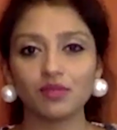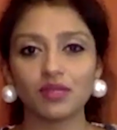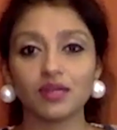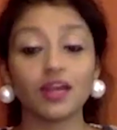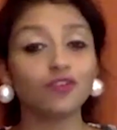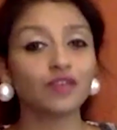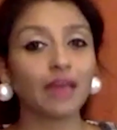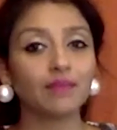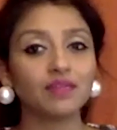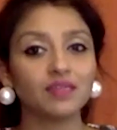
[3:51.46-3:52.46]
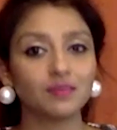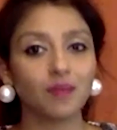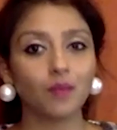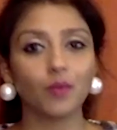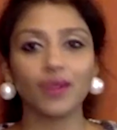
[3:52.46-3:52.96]
Musonda to captain
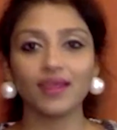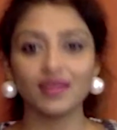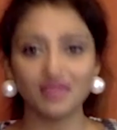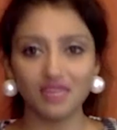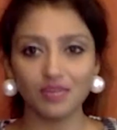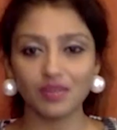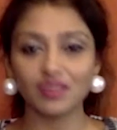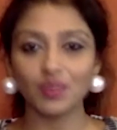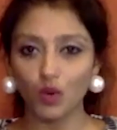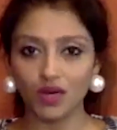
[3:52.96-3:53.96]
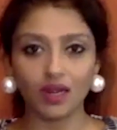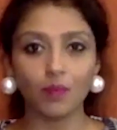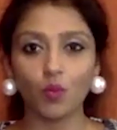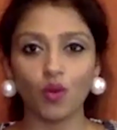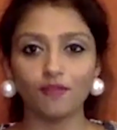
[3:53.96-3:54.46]
Zimbabwe in the T20 World Cup
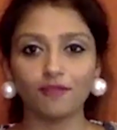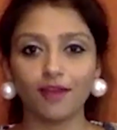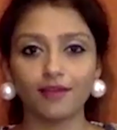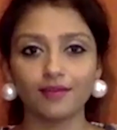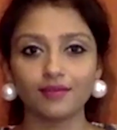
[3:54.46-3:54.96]
qualifier.